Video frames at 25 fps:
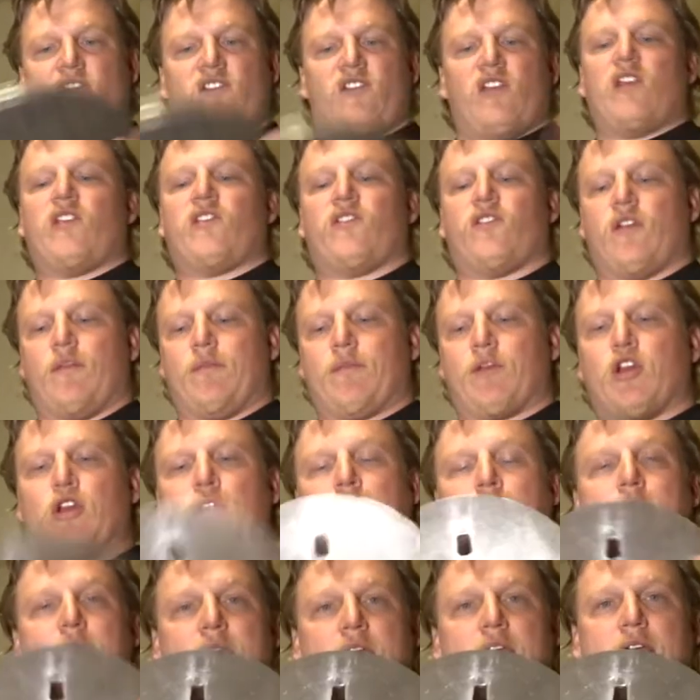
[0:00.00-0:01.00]
system
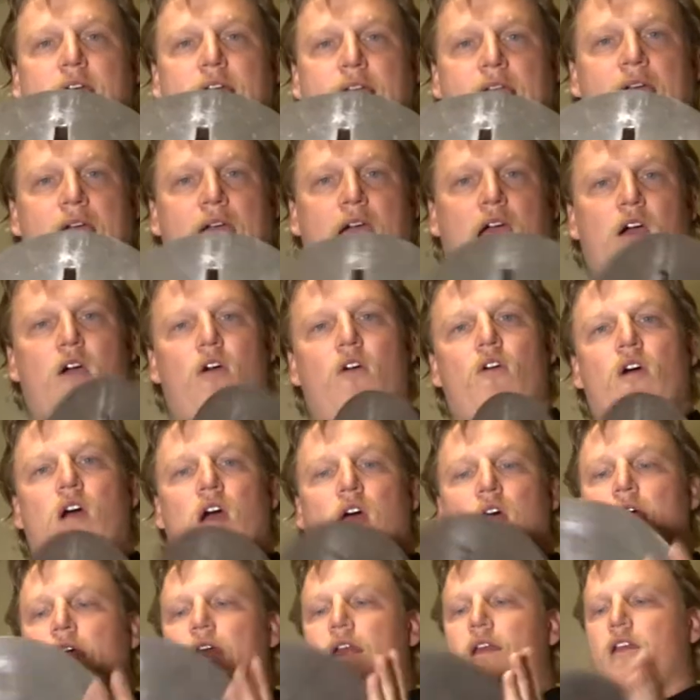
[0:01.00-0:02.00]
could be and how
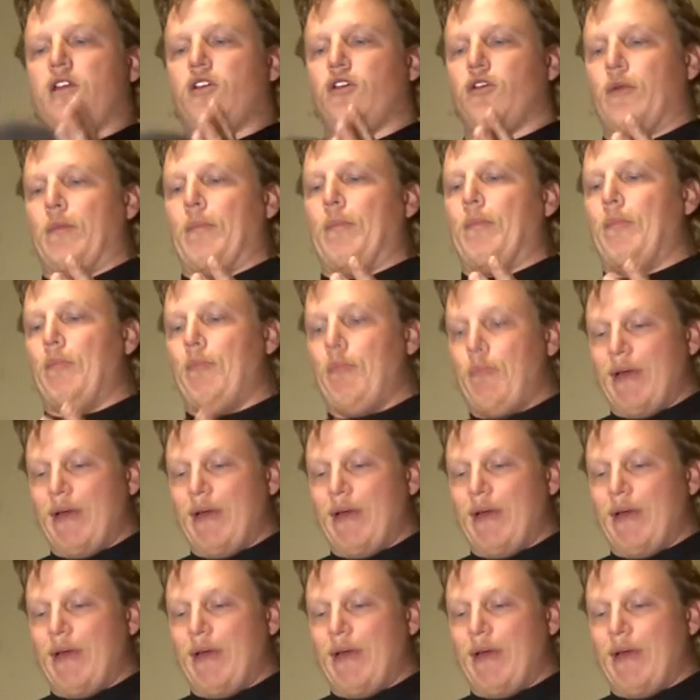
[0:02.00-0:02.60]
I could